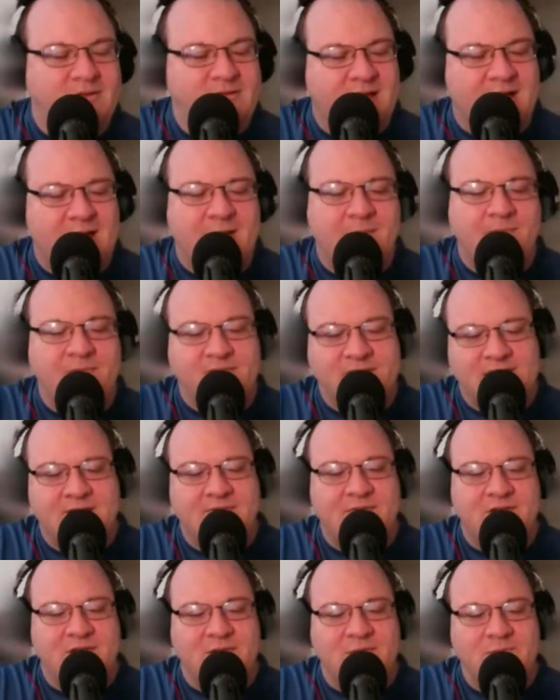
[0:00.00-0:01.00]
times
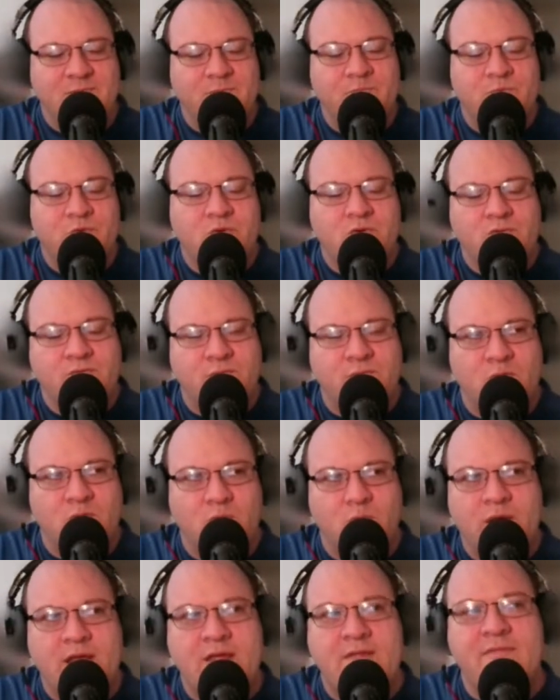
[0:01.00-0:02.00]
given
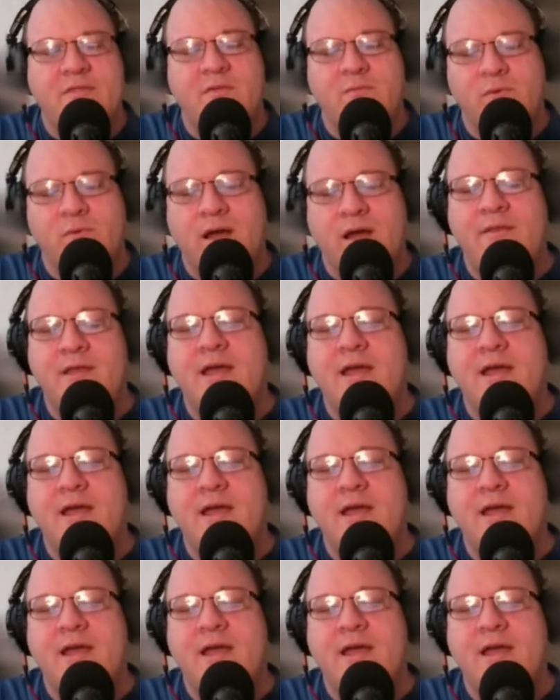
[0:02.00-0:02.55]
for when the